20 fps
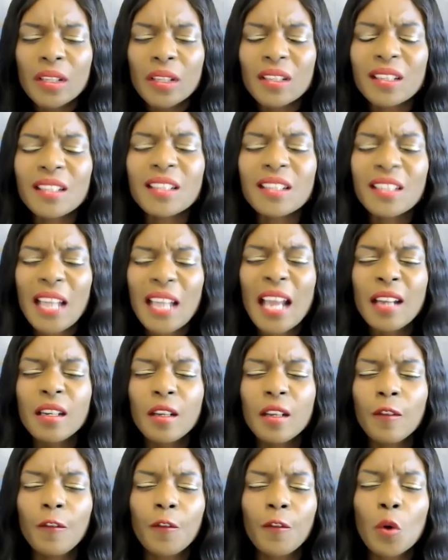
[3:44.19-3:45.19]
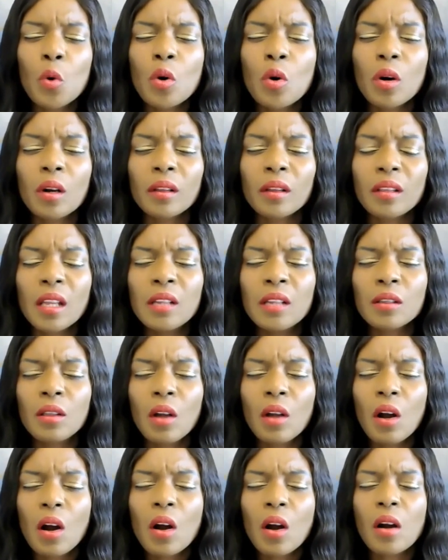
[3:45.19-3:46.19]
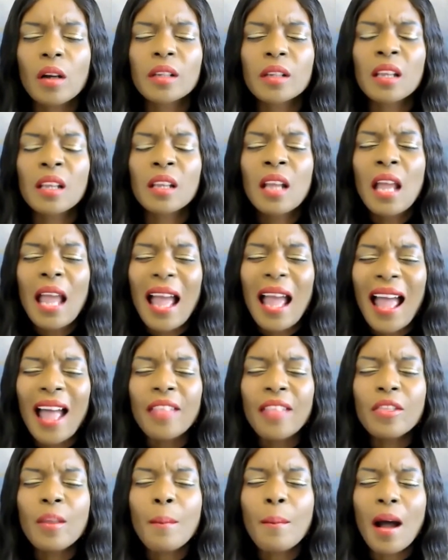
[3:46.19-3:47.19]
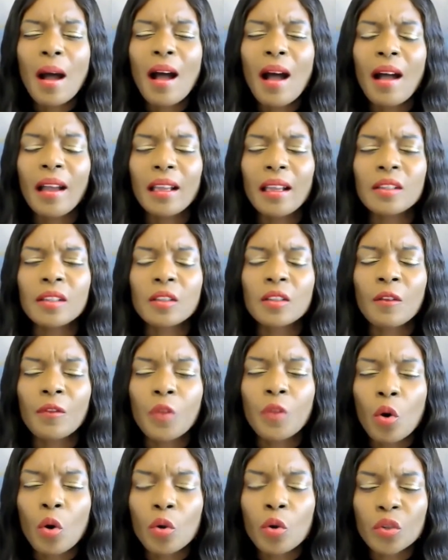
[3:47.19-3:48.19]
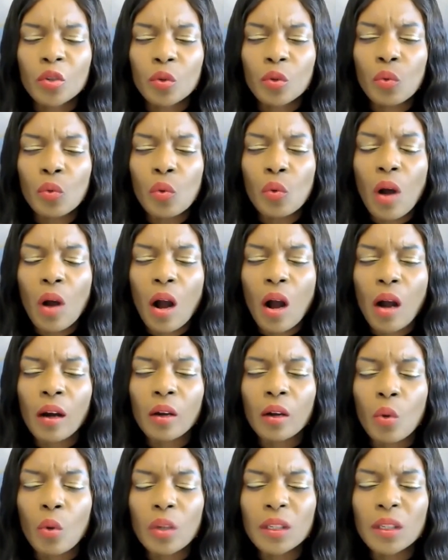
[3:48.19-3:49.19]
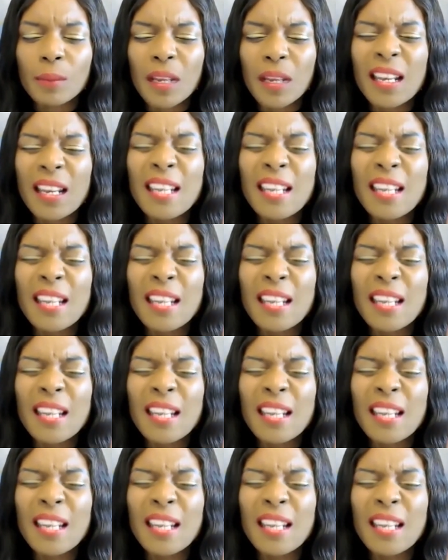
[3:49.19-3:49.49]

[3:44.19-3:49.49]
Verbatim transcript: We send it forward into the hearts and the minds of those who are going to be